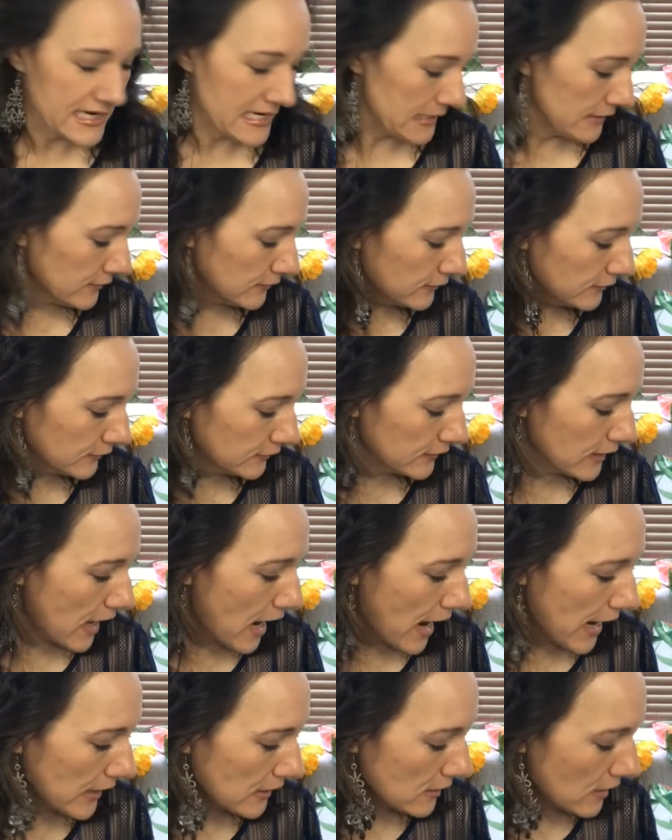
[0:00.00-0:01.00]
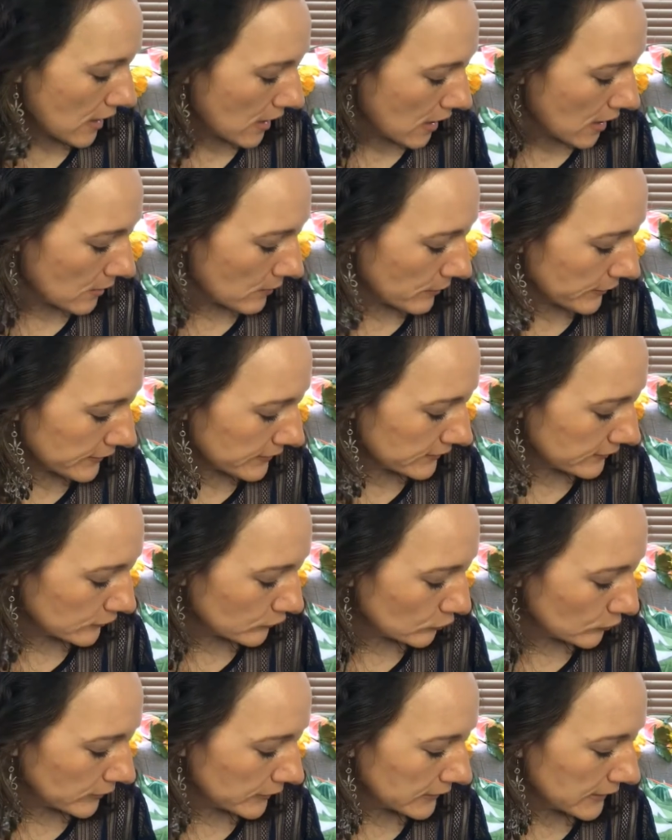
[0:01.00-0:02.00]
in the line, but this
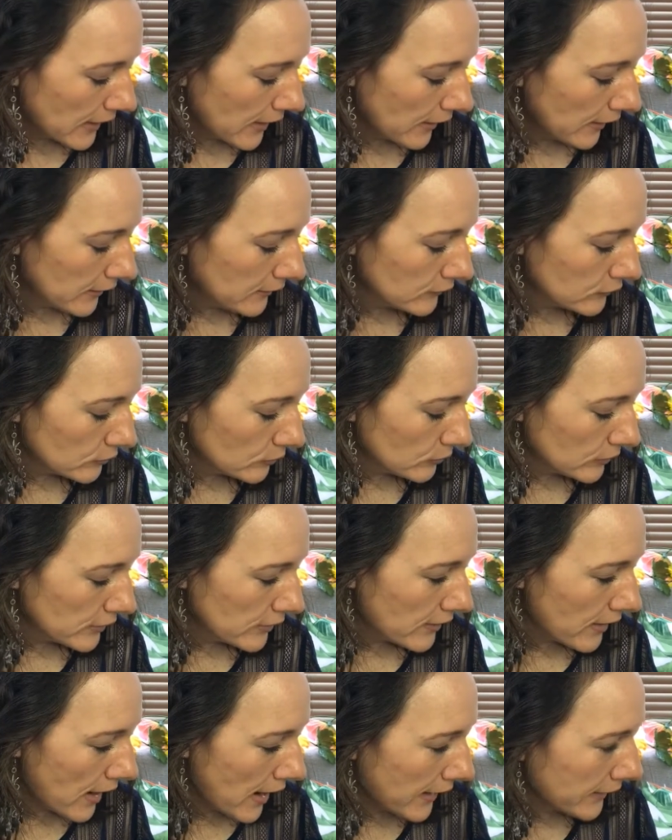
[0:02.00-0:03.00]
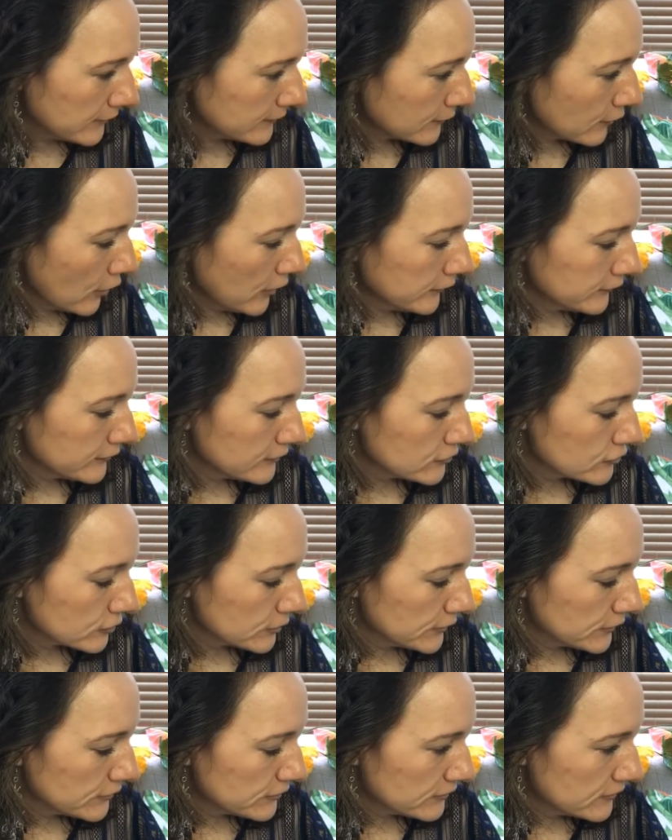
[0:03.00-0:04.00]
one has one of the highest
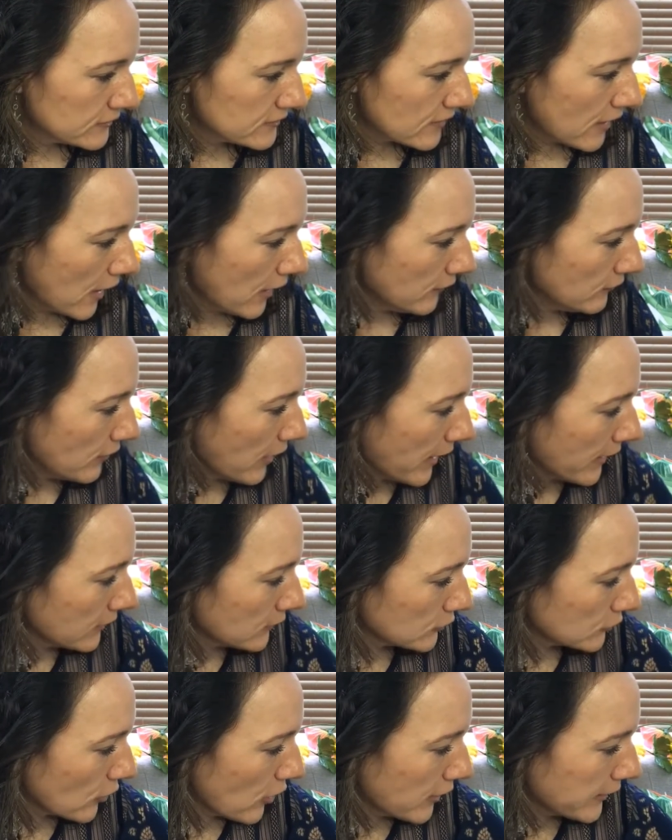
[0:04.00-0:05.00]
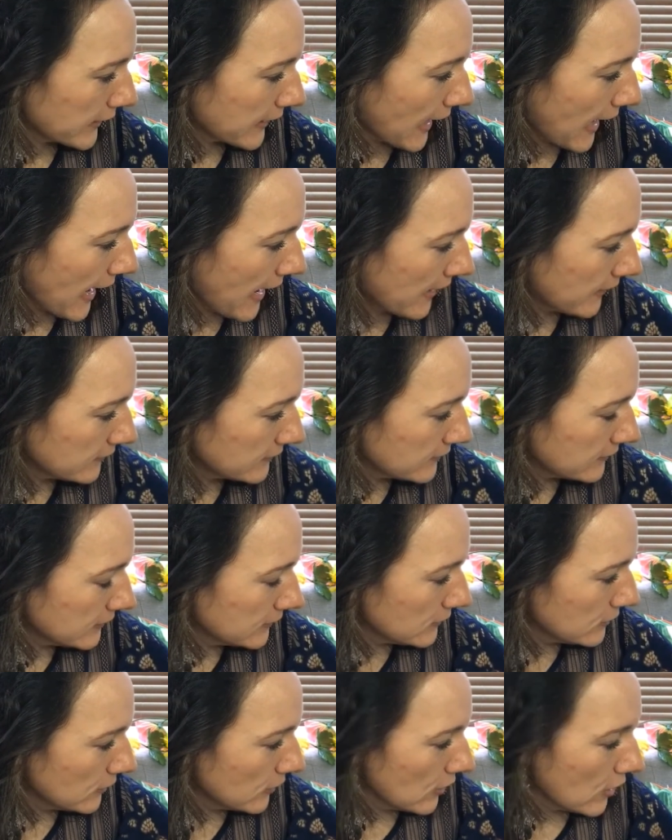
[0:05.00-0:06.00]
concentrations of hyaluronic
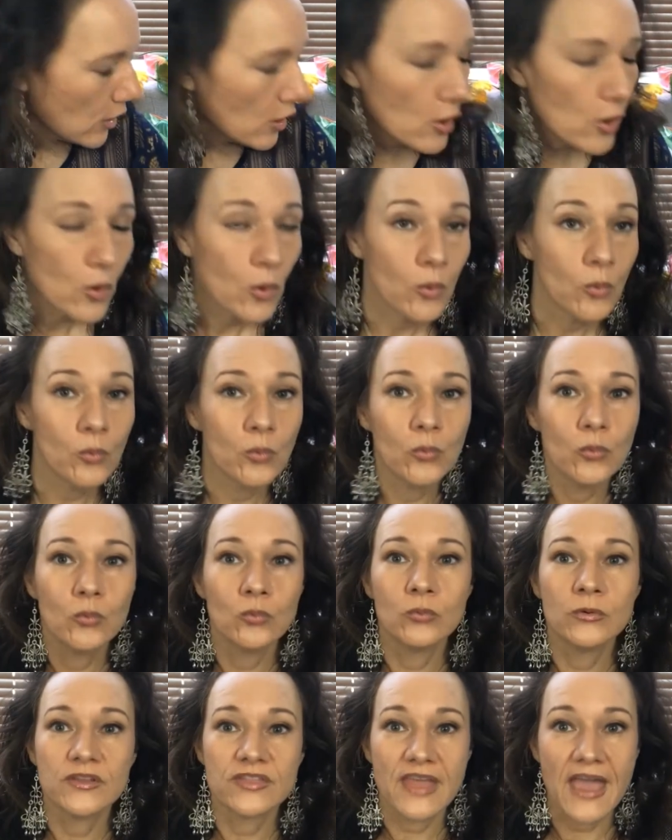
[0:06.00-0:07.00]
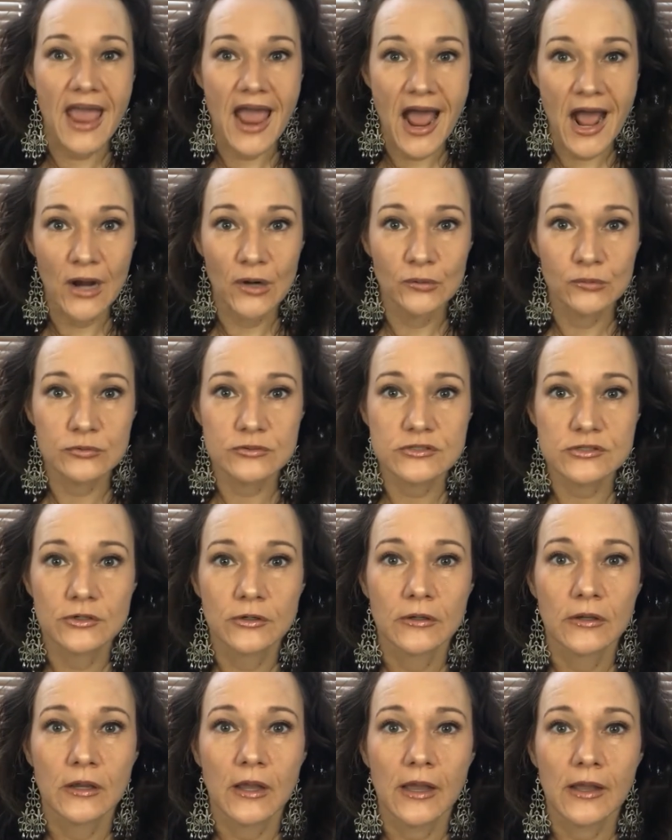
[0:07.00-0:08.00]
acid without
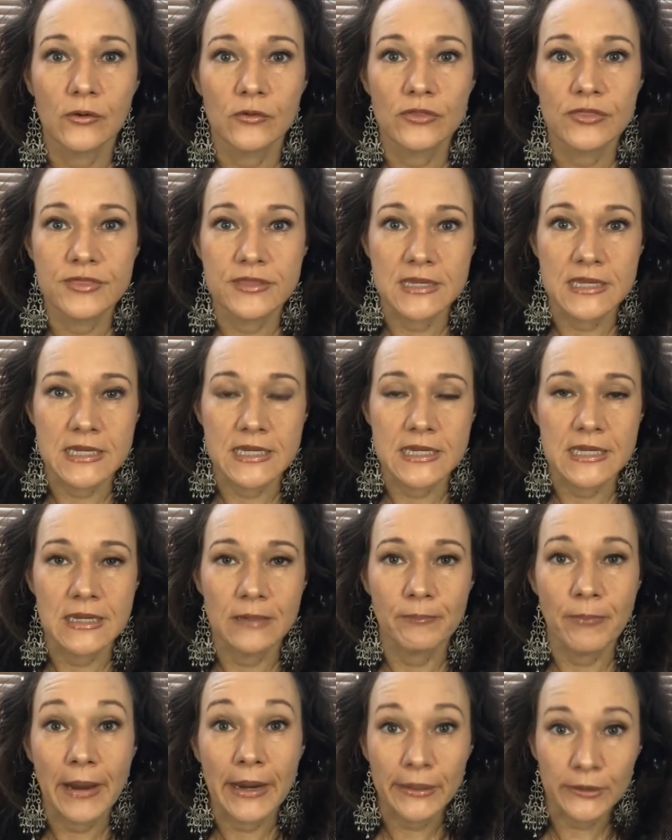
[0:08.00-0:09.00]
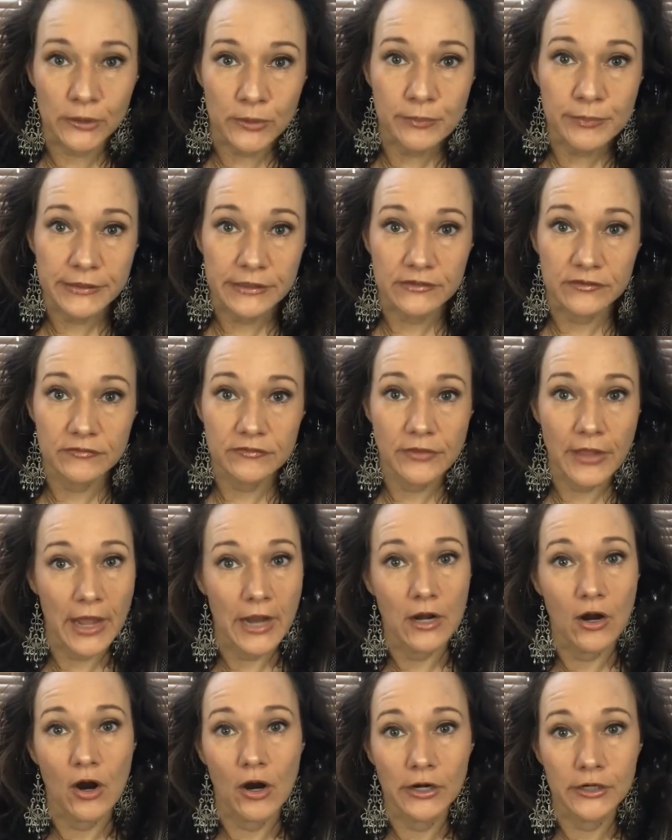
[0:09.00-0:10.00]
the parabens
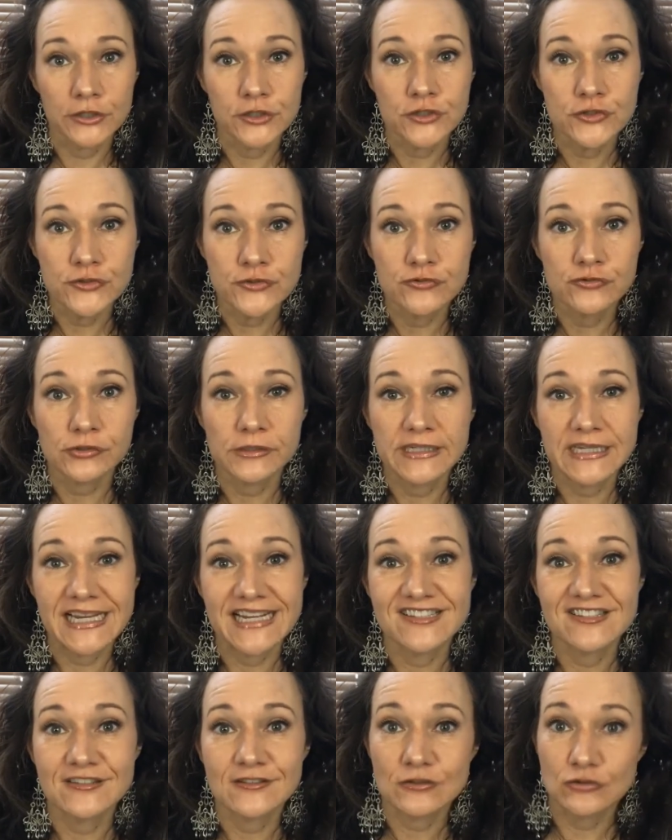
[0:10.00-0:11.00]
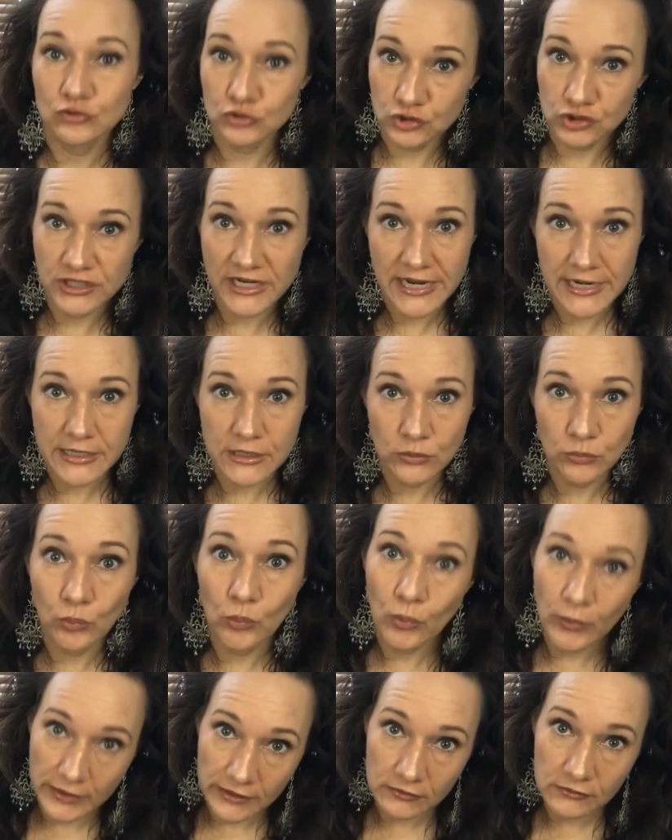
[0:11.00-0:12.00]
that are usually associated
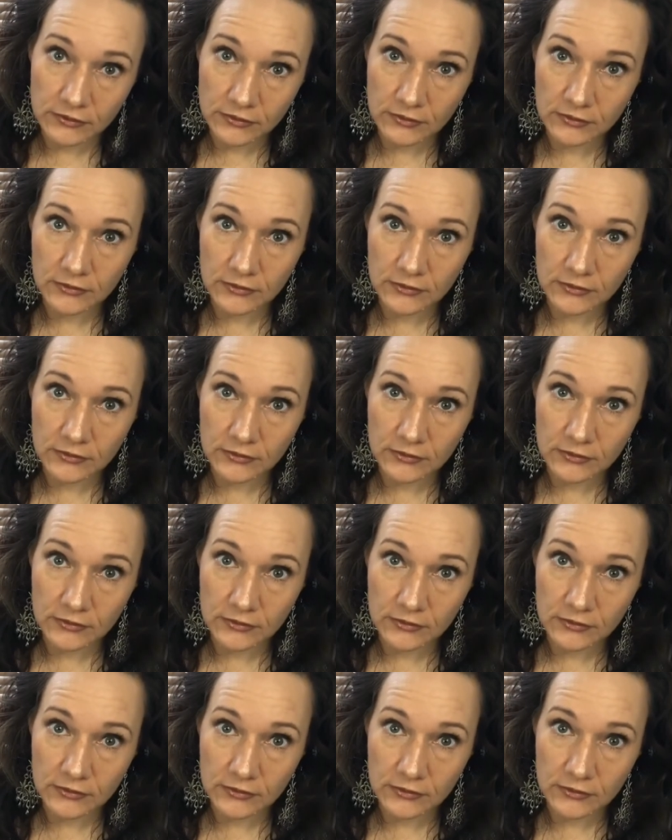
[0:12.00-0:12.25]
with